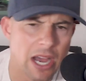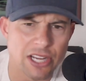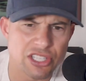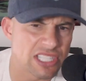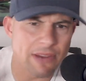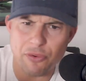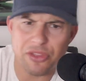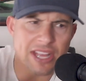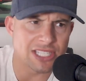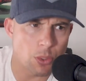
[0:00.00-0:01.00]
just different
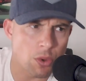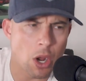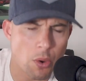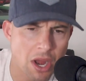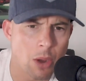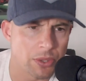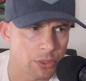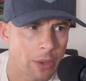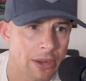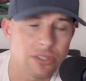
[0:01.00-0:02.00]
things that were going on with
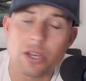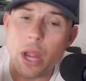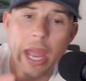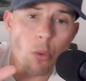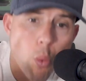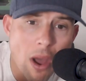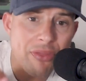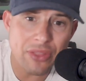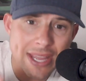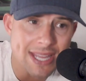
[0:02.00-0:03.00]
the Raiders. And
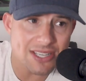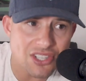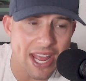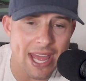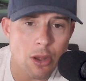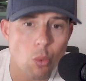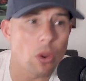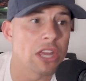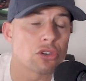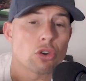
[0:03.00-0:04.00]
one thing he said
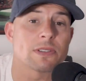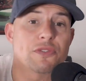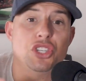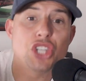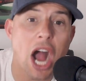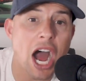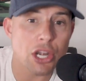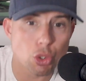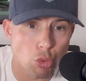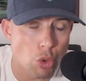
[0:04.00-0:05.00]
in terms of
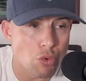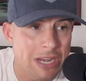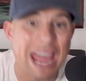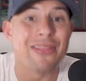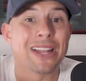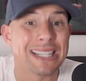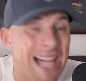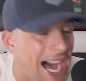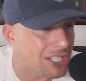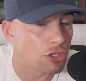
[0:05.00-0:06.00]
Jon Gruden and the
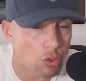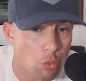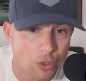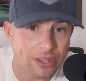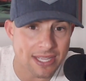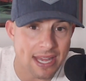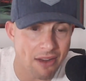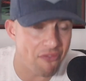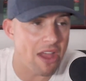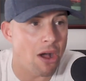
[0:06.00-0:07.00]
lawsuit with the
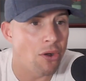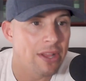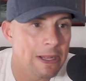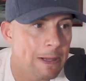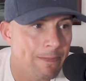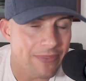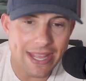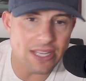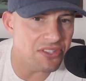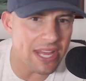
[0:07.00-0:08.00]
NFL
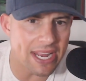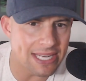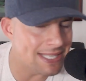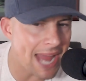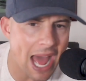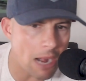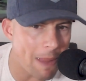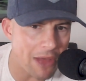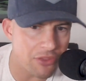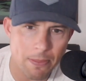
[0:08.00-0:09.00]
is that it's not
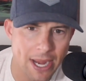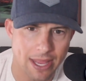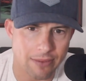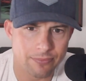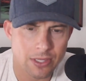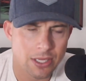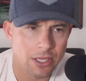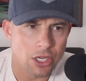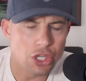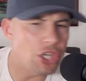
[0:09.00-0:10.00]
about the money.
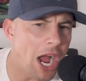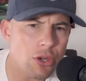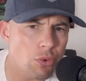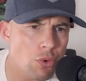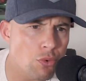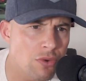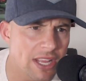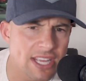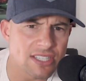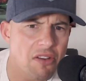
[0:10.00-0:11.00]
Jon Gruden
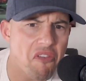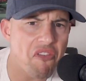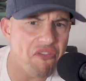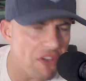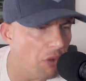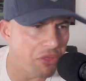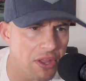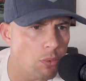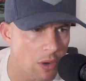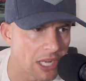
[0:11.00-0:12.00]
is
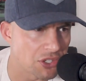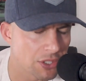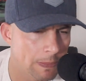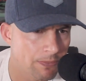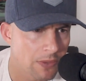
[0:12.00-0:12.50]
filthy rich.